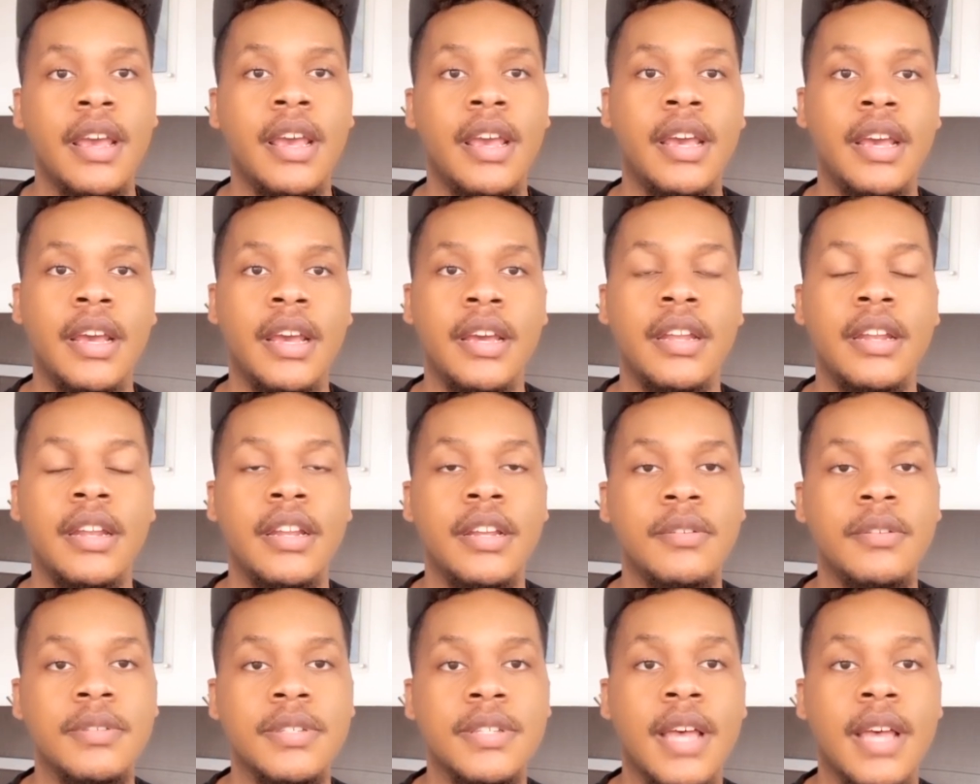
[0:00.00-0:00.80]
and
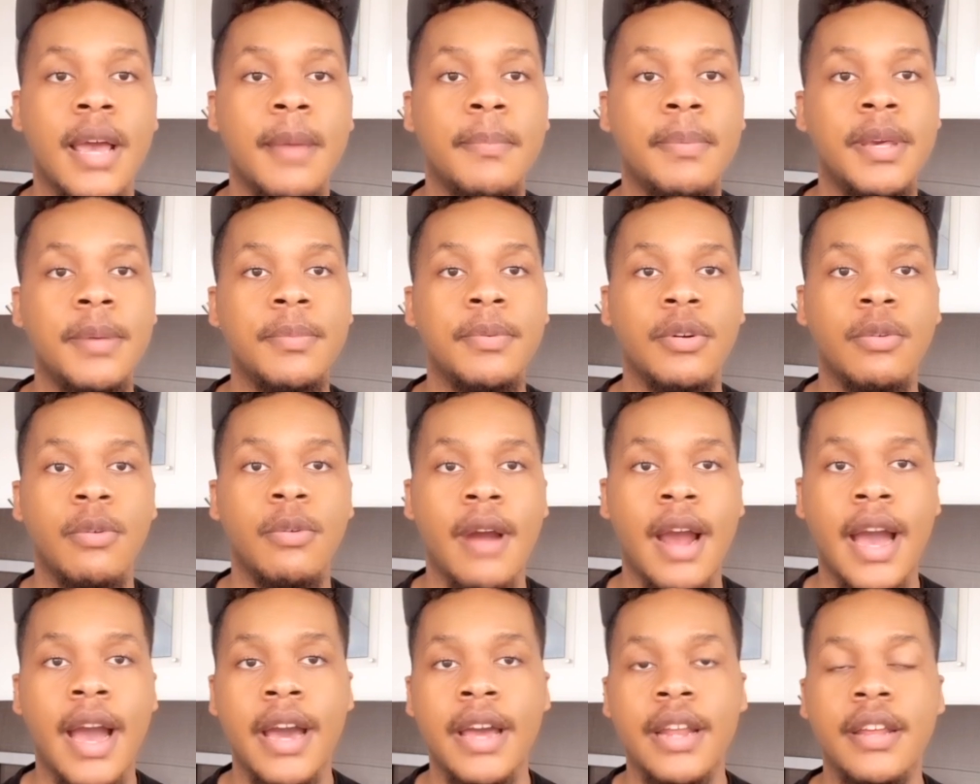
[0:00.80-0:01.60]
it was like people
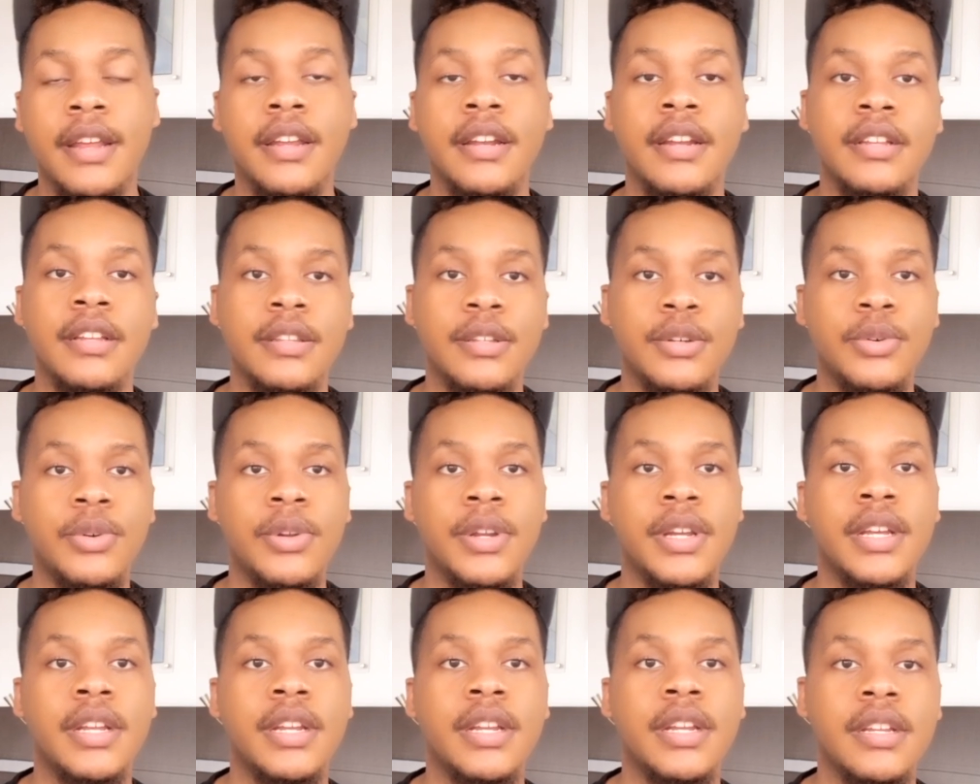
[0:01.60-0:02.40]
rioting and
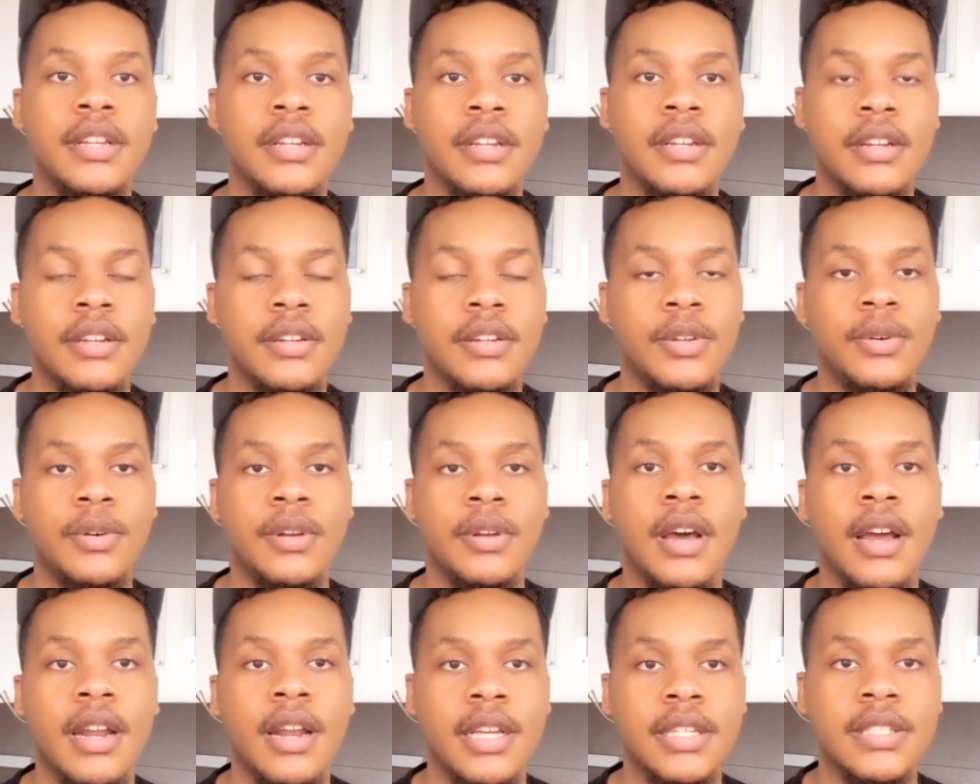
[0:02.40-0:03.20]
looting and
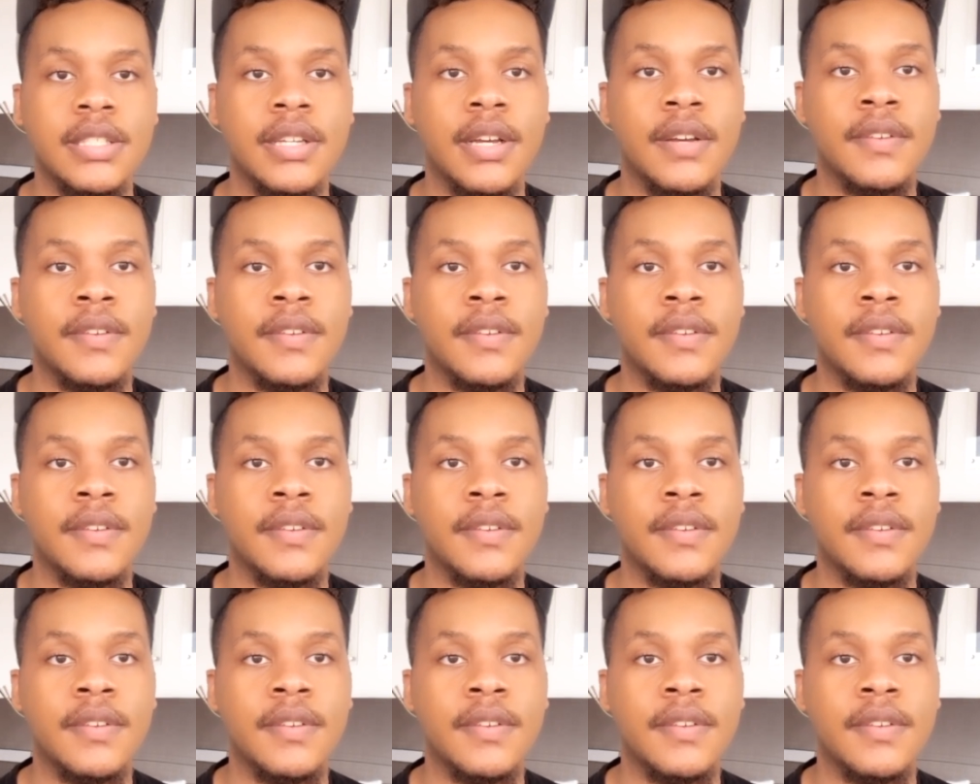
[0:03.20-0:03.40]
doing all that